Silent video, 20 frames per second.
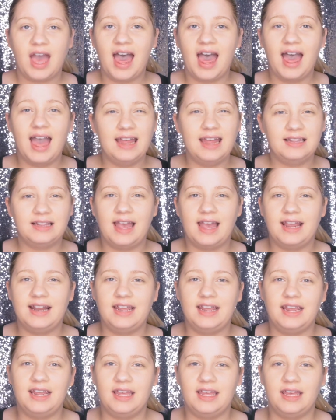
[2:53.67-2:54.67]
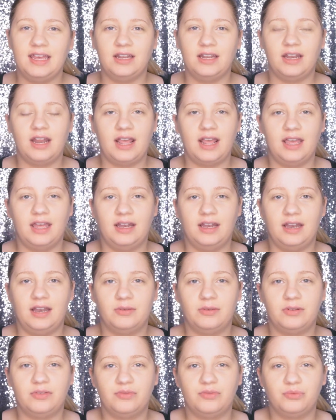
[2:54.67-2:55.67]
highlighting and
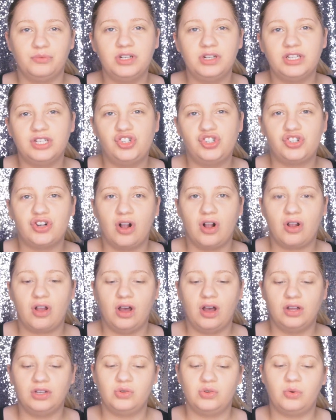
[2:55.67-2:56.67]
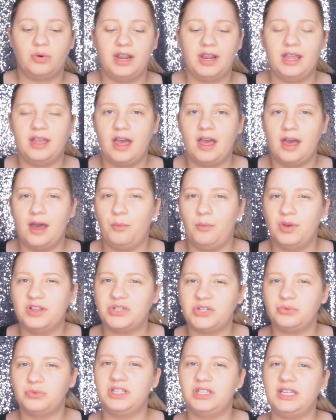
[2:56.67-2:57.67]
really strong contouring
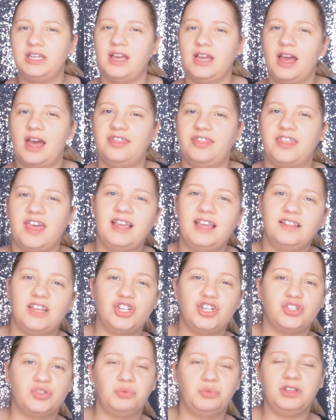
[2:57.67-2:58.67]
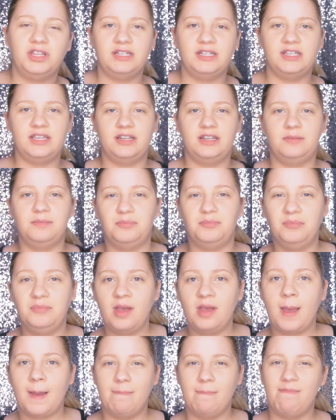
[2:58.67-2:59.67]
wasn't really a thing. They just really did
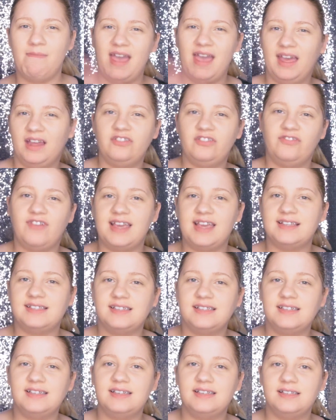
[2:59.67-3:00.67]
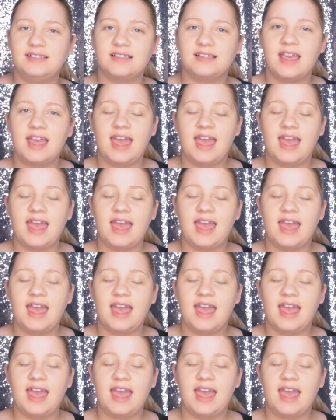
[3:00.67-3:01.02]
matte faces.